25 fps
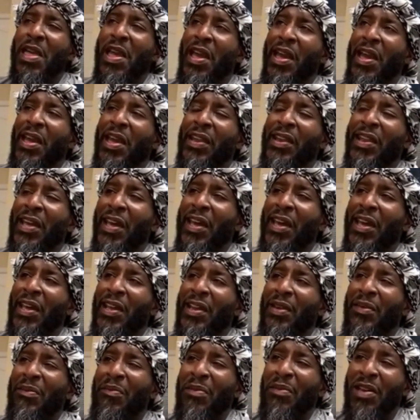
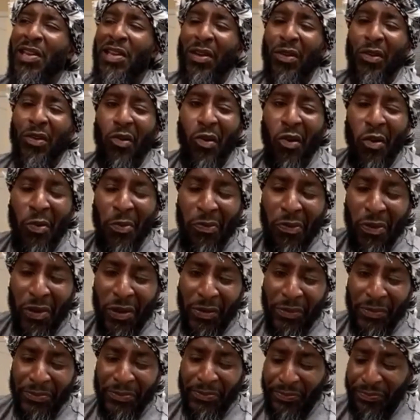and
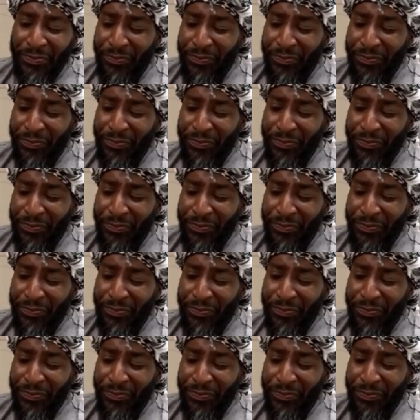corporate.